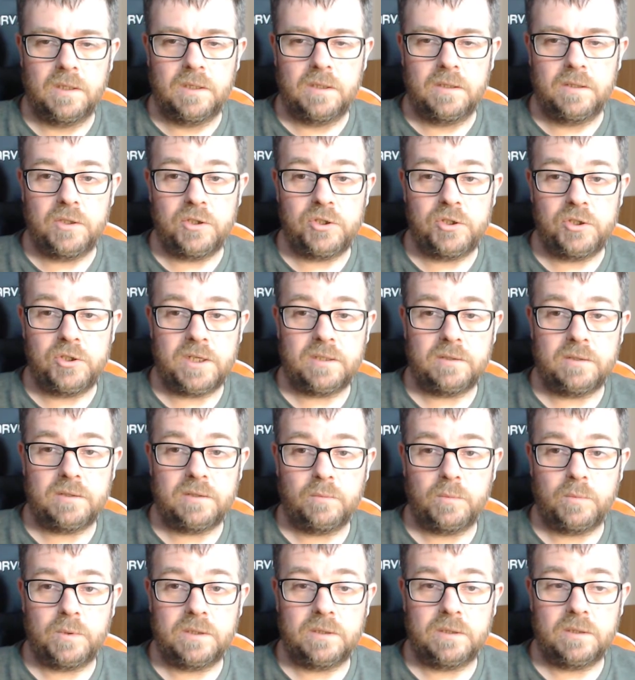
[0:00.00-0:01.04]
channel
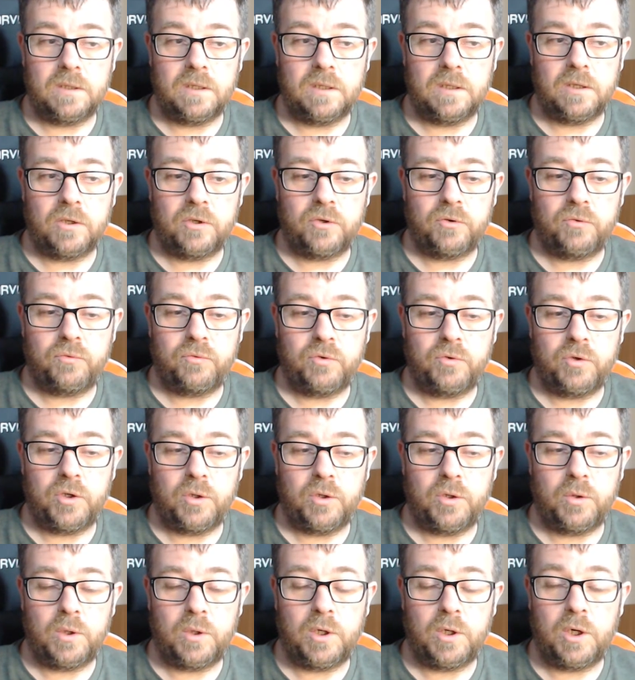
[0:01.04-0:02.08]
will grow,
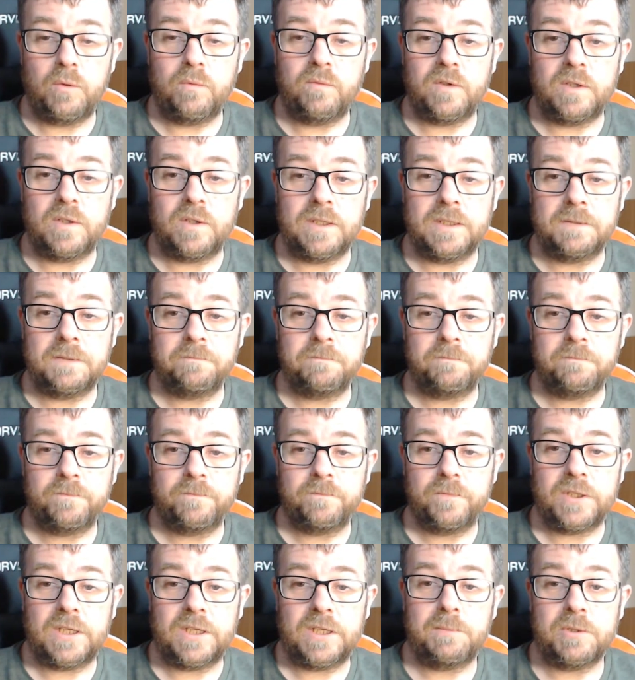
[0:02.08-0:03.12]
hopefully.
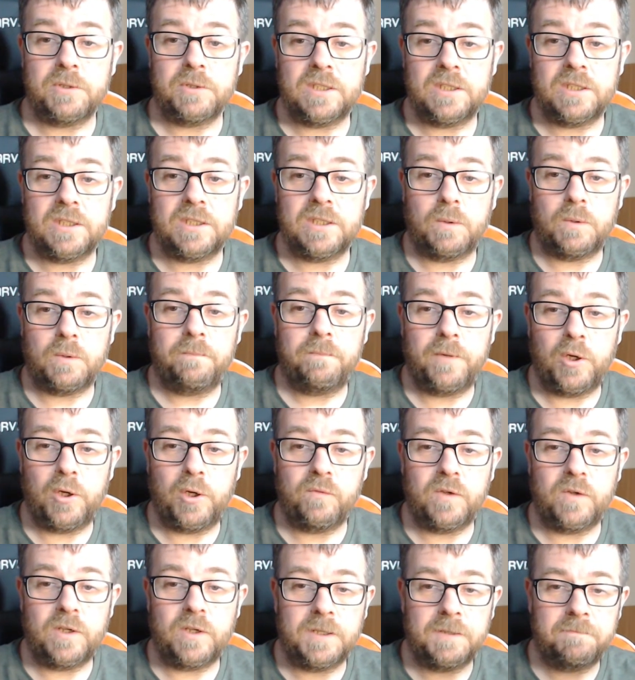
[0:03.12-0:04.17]
Same as this one,
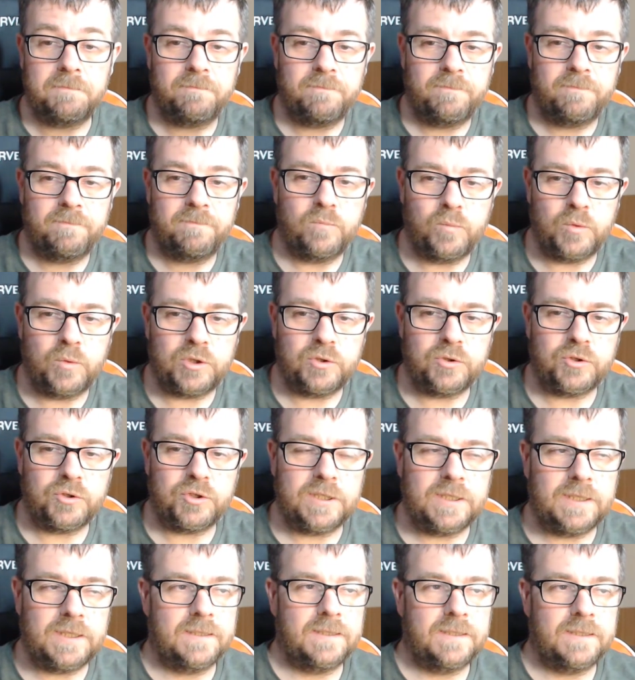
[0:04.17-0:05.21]
hopefully. We shall see.
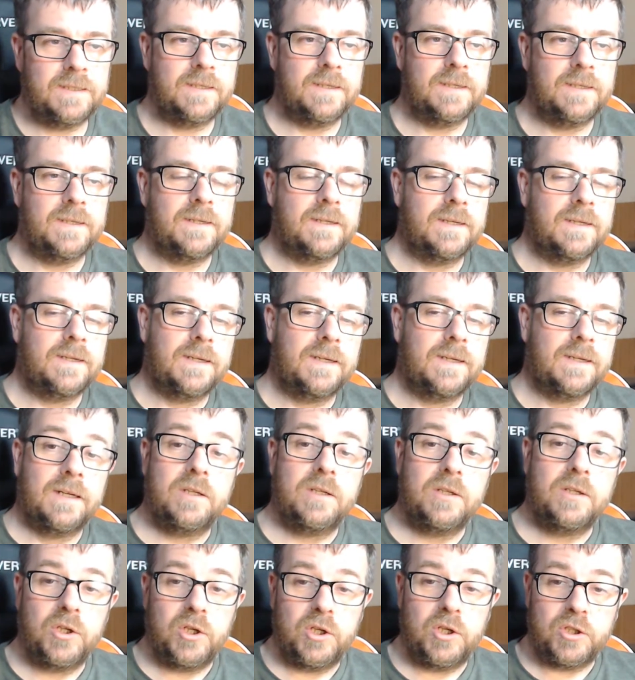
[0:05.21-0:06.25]

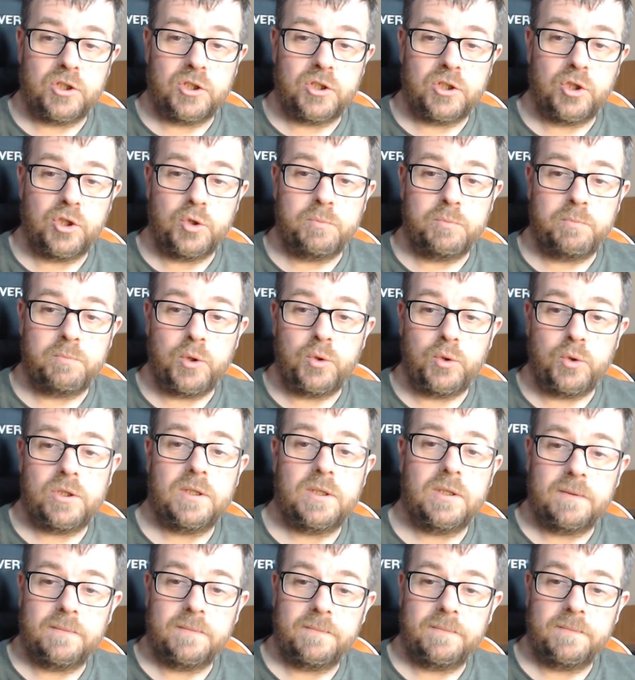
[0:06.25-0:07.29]
Excuse Pooch.
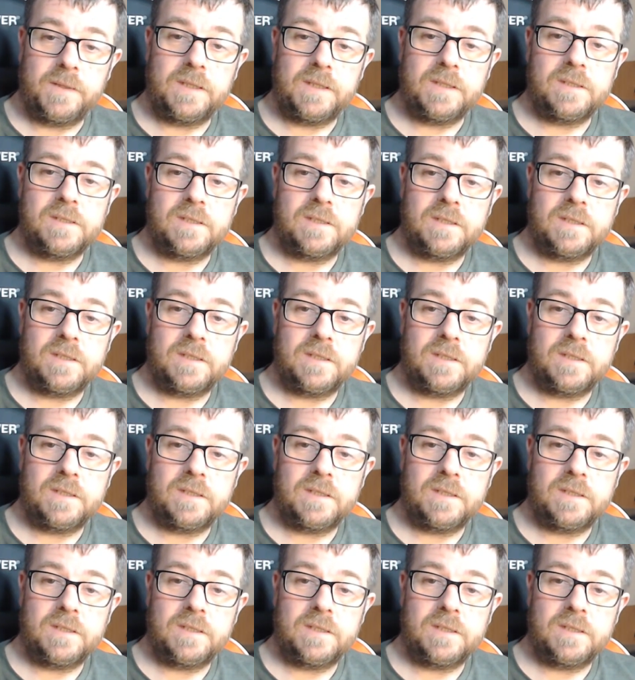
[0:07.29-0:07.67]
He's